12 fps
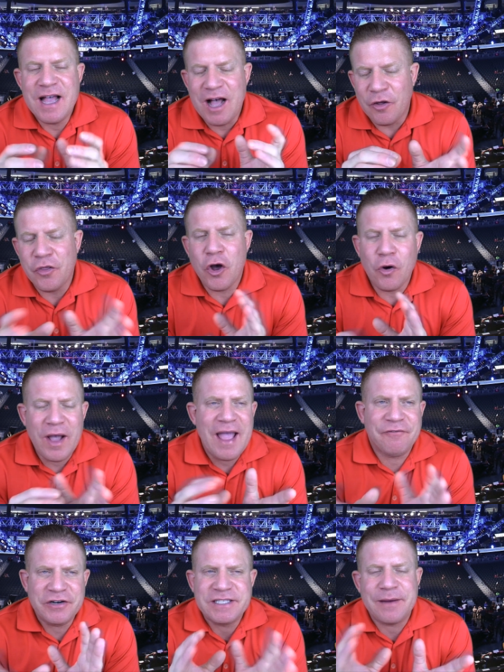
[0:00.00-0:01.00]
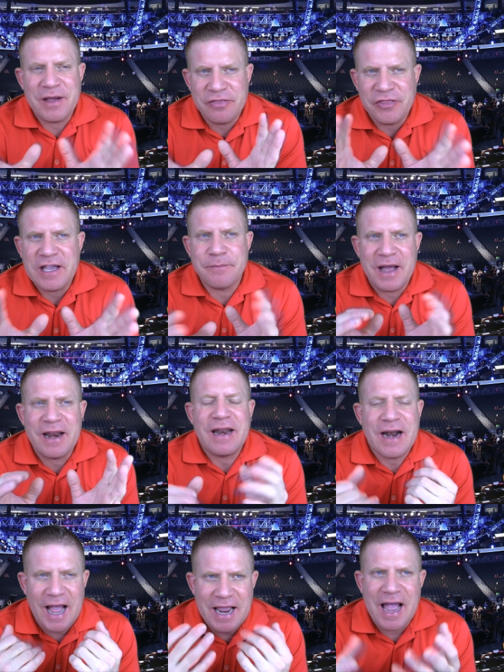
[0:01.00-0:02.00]
Although every time I think about
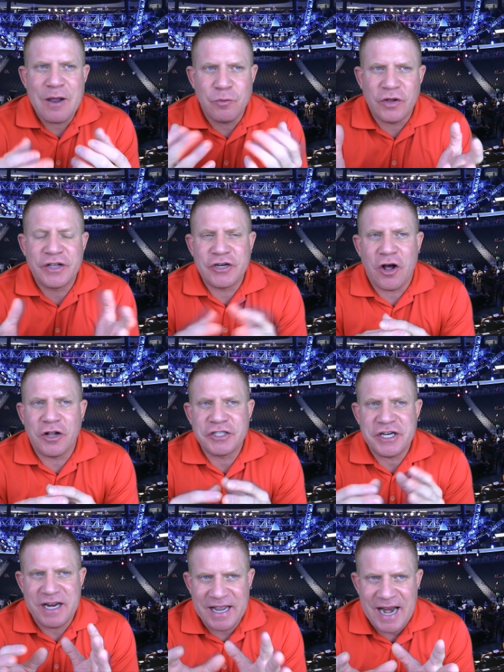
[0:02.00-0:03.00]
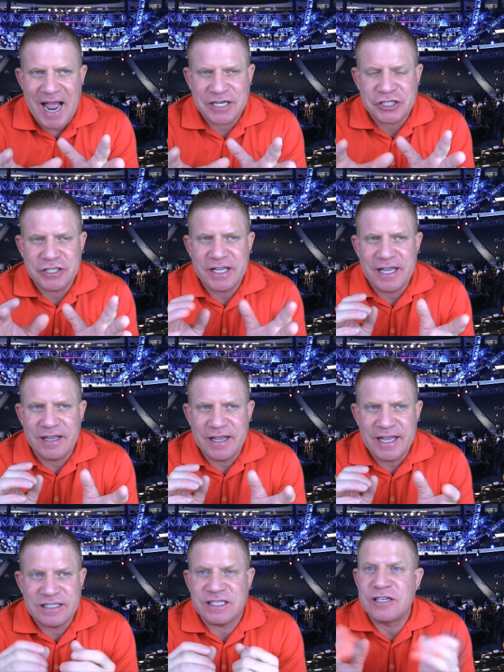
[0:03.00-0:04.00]
it, I, I, will acknowledge it. It actually,
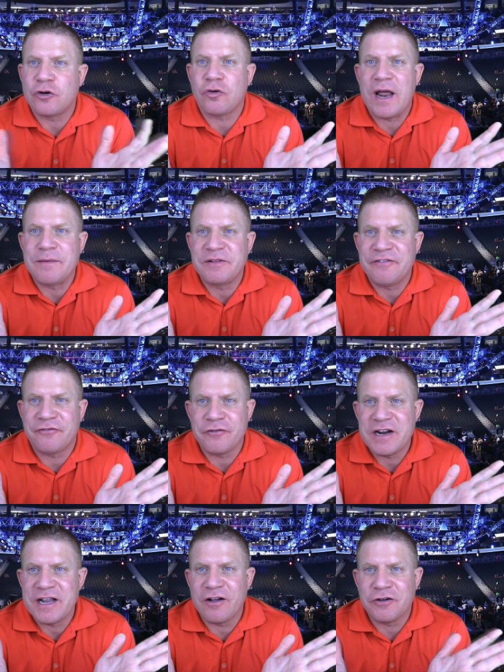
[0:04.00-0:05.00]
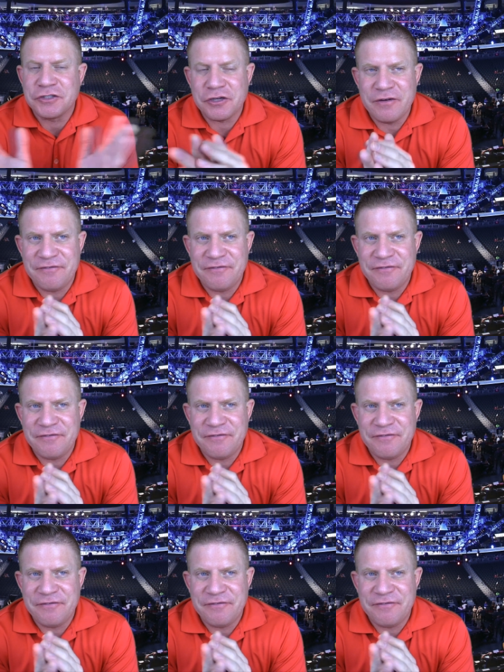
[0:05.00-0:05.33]
it's incredibly freeing also.